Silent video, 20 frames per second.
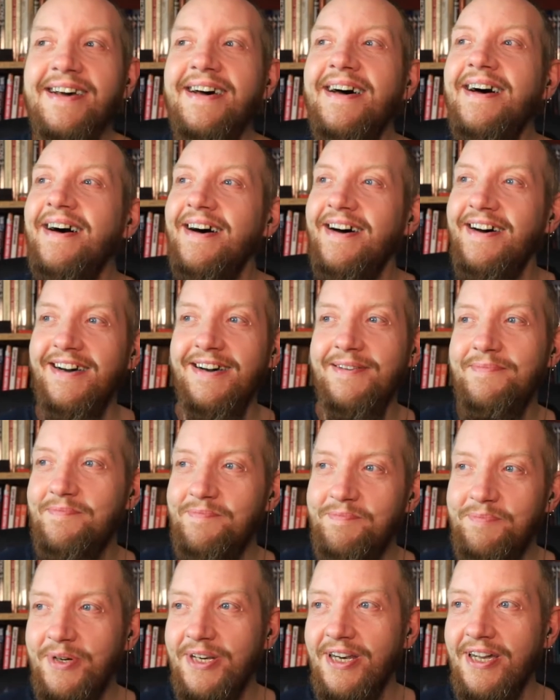
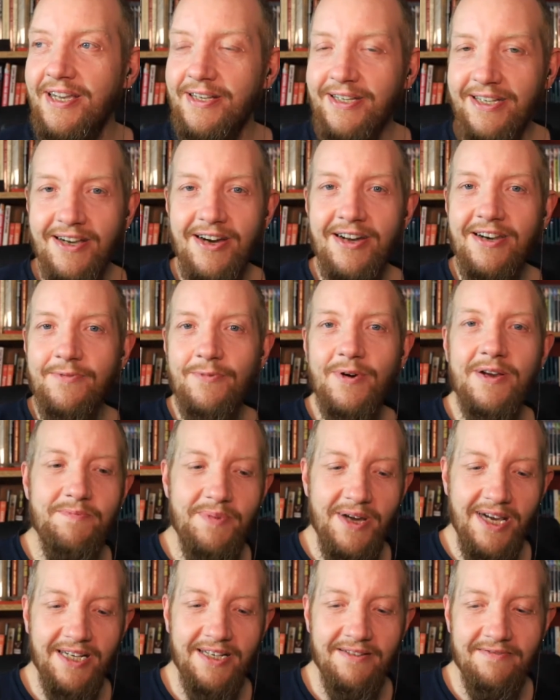But I kind of went
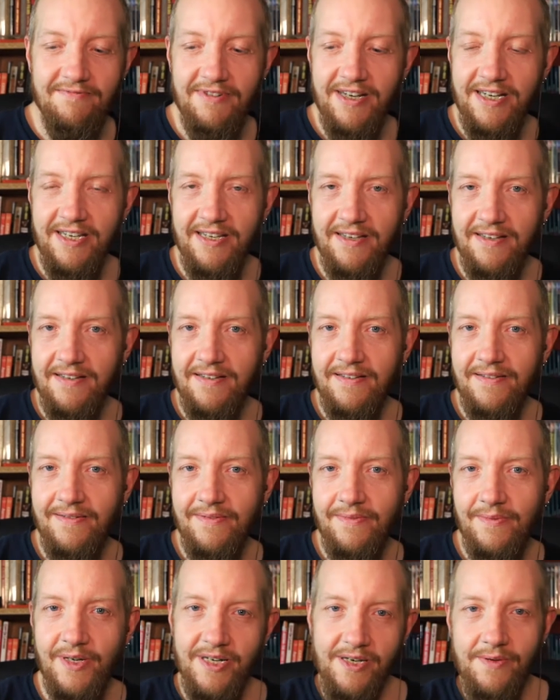back and read it
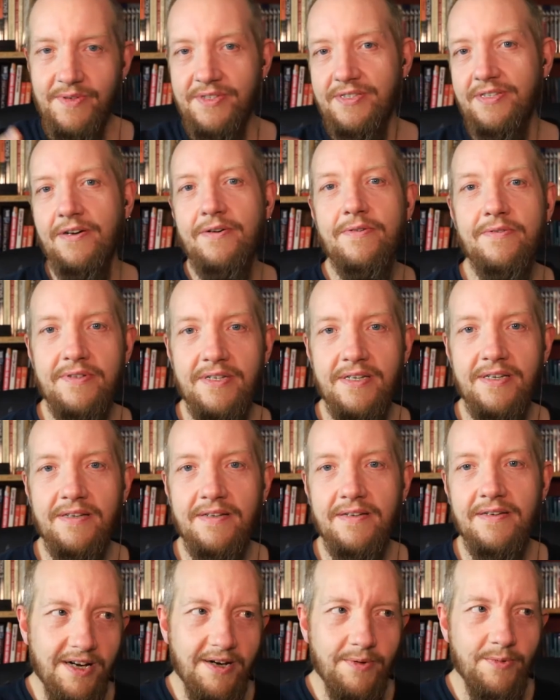when I was older.
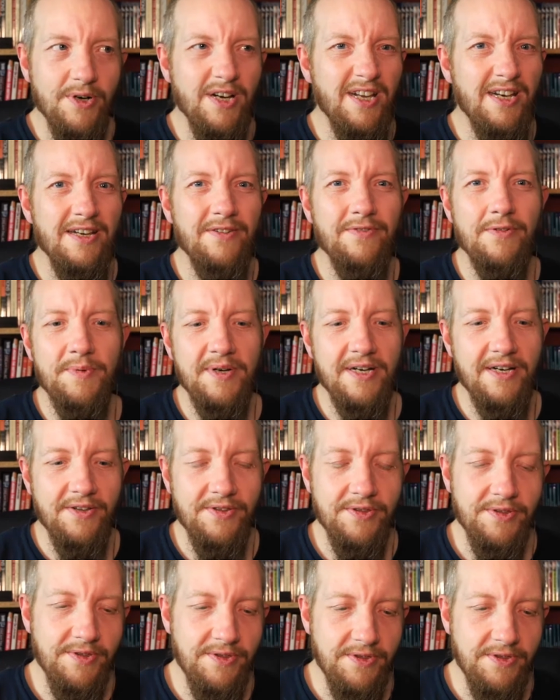What I love about...